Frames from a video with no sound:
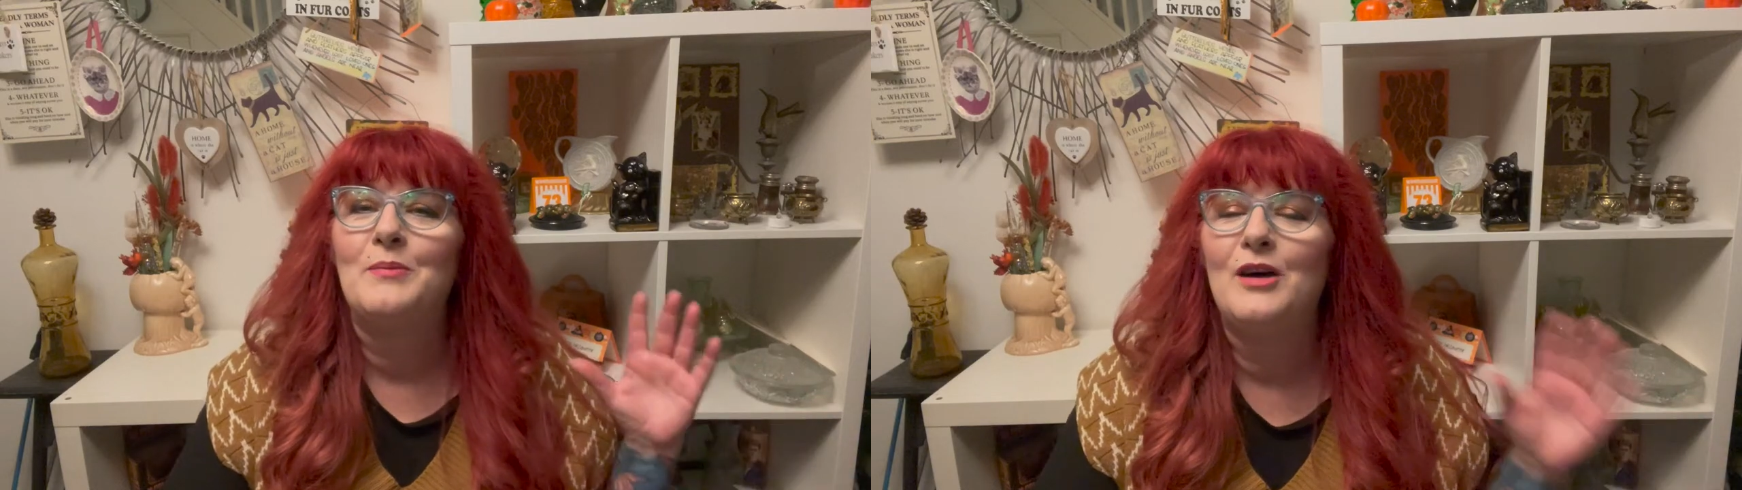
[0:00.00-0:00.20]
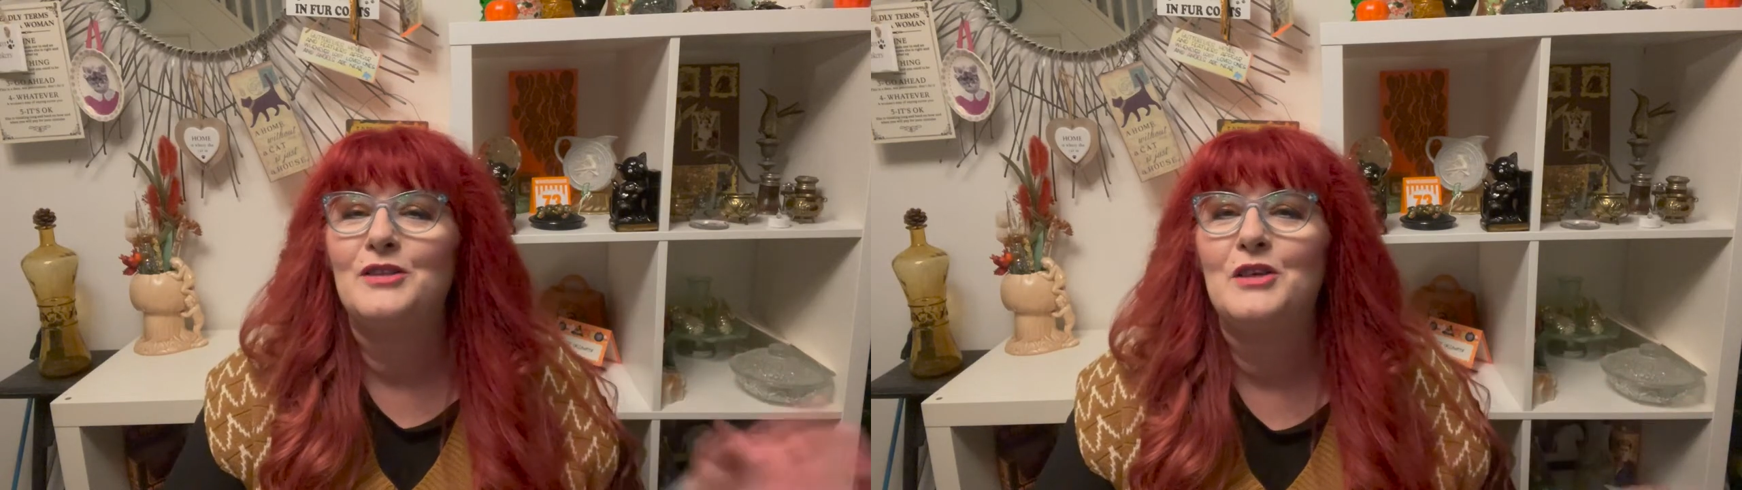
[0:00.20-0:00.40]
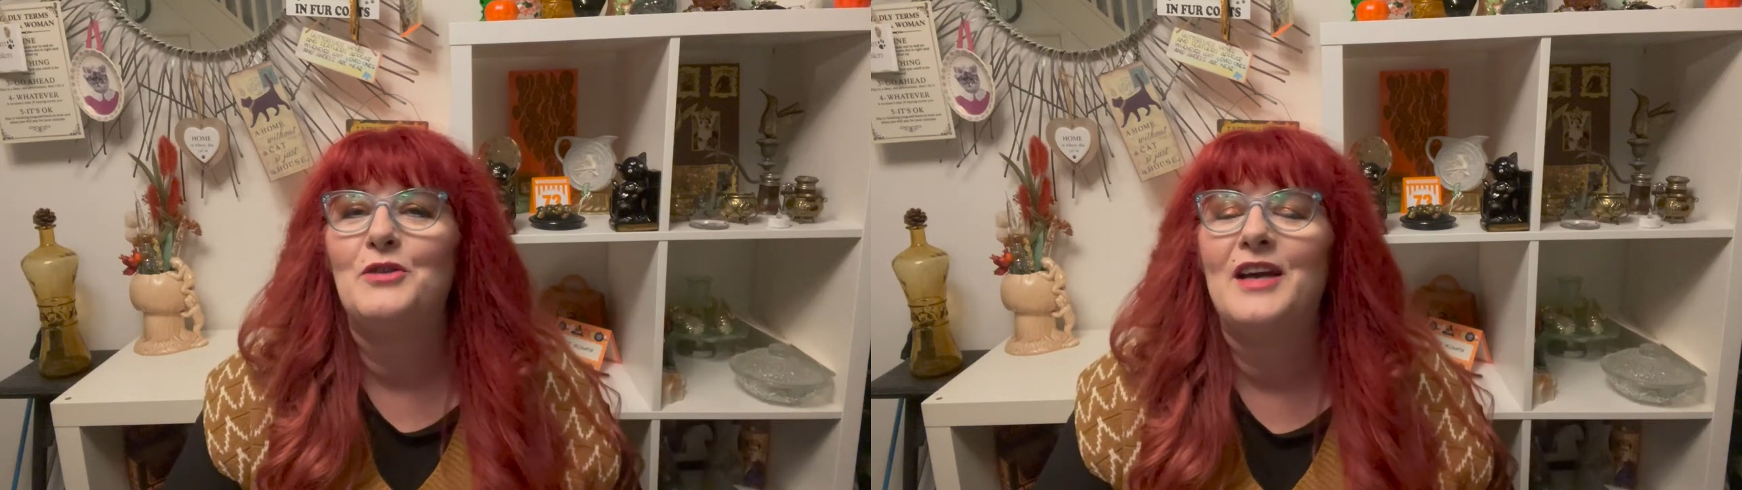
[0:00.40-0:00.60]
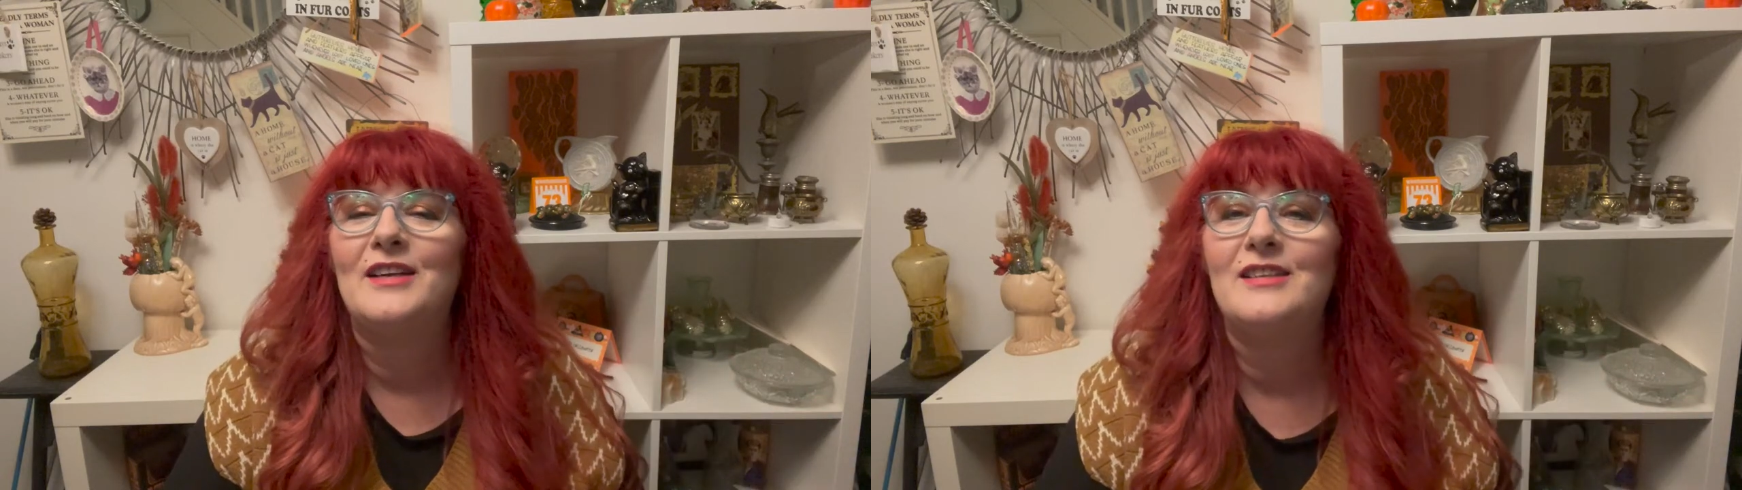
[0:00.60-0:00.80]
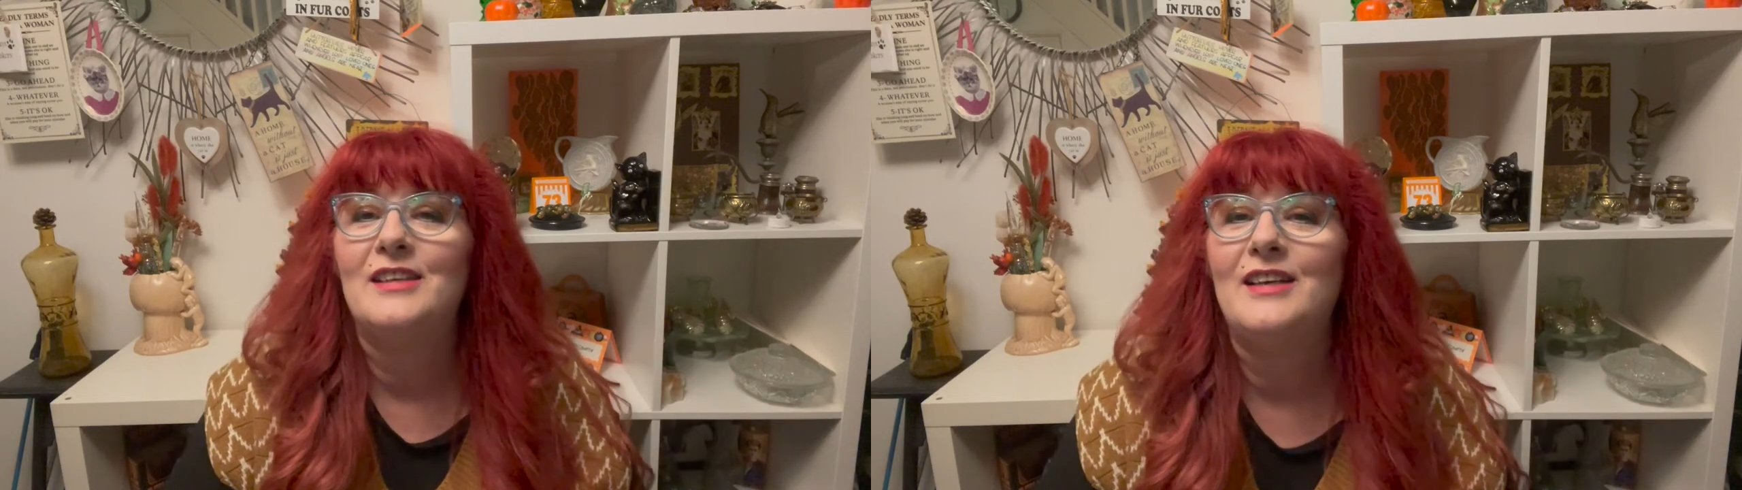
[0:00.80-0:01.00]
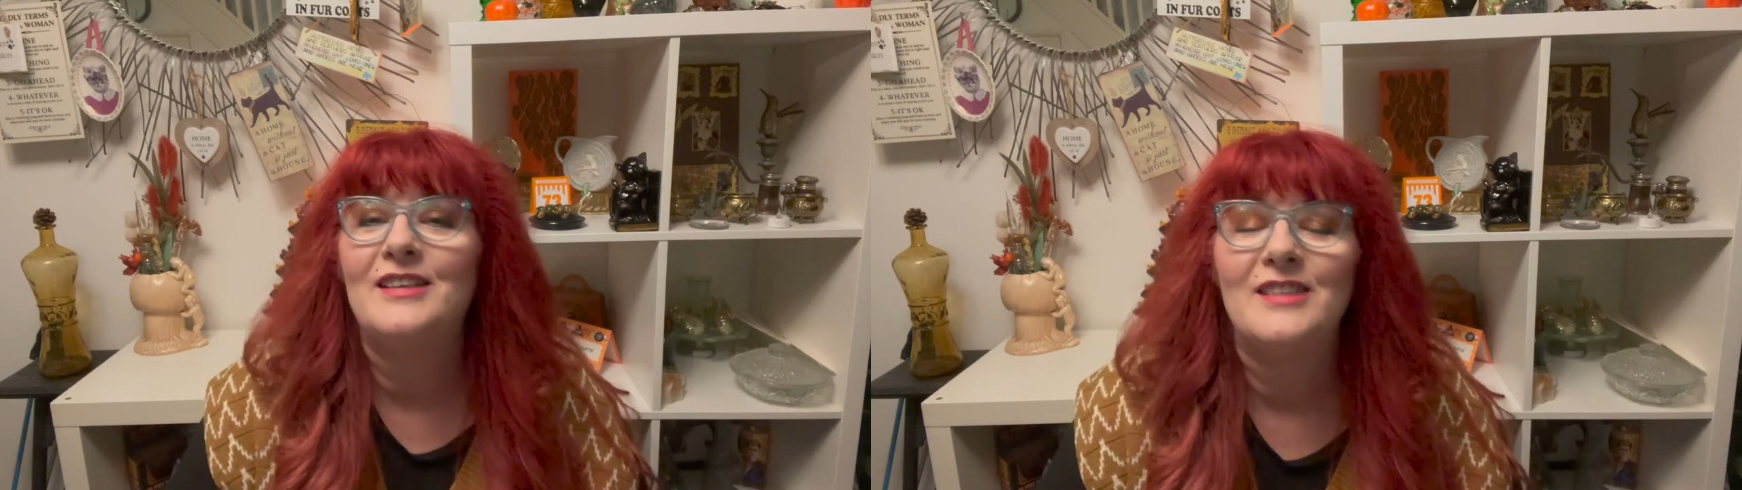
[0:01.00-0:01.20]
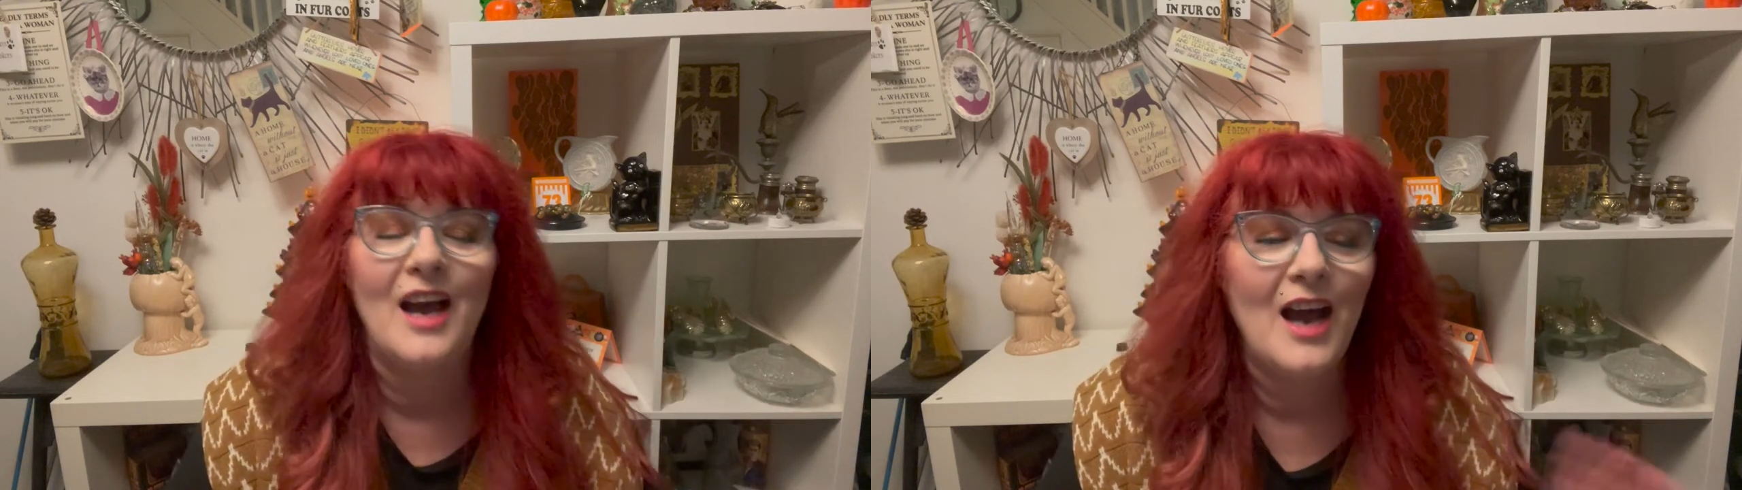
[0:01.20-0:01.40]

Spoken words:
Bolsover Antiques.